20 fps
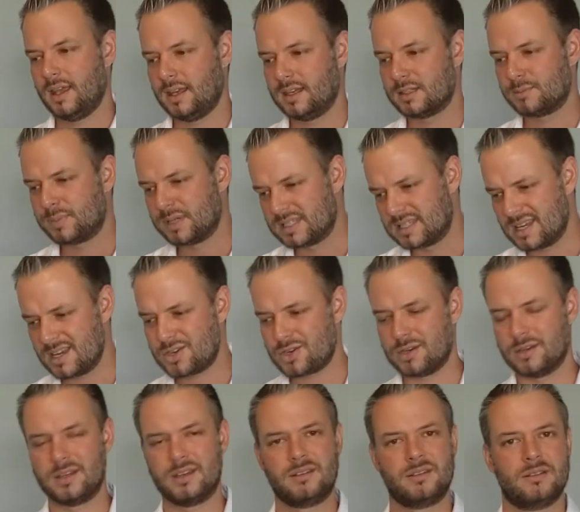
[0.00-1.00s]
and his
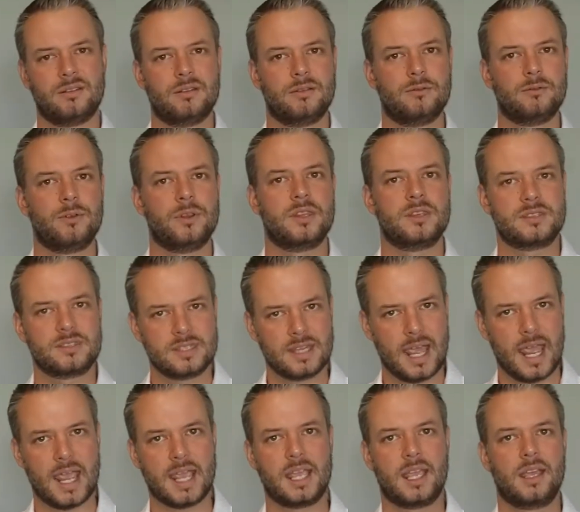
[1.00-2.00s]
position for the
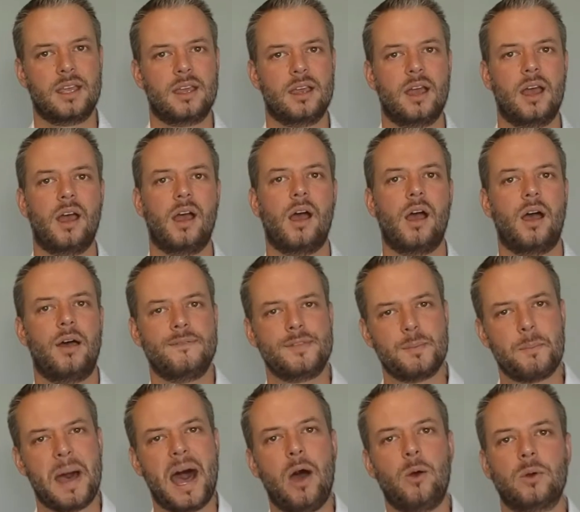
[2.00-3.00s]
sake of
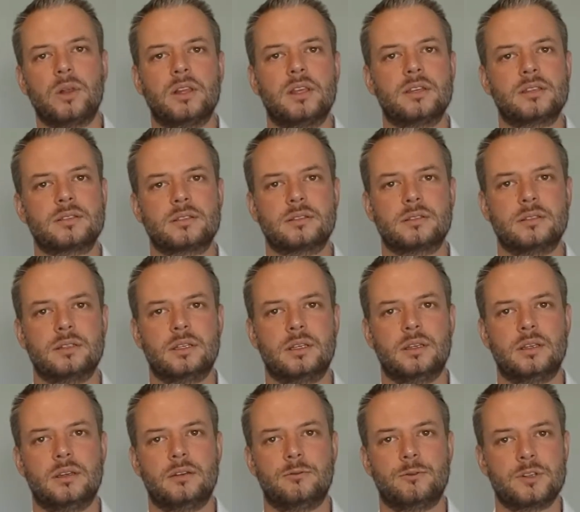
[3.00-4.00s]
the powerless,
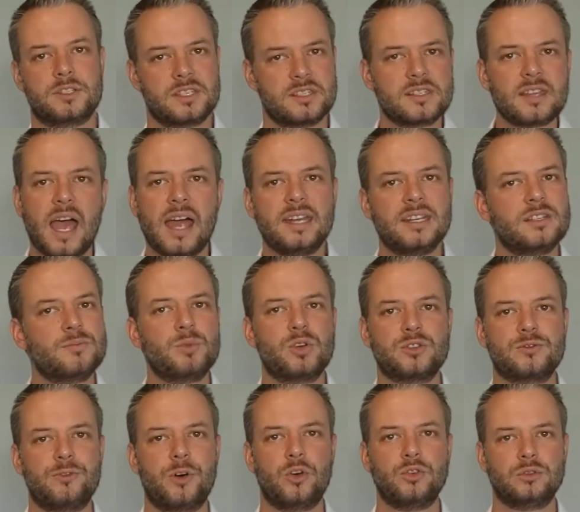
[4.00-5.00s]
for society's
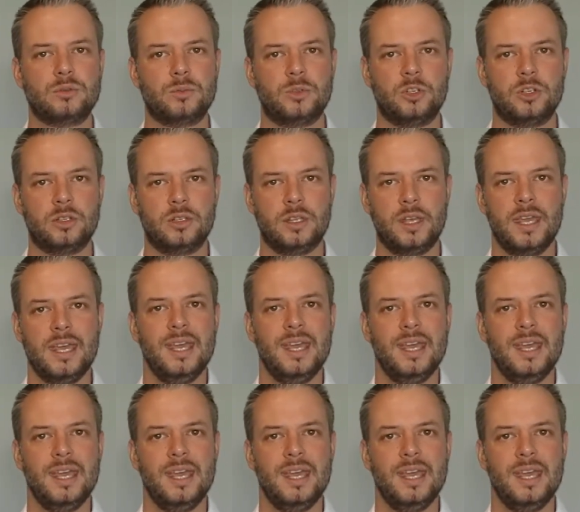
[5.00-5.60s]
most vulnerable.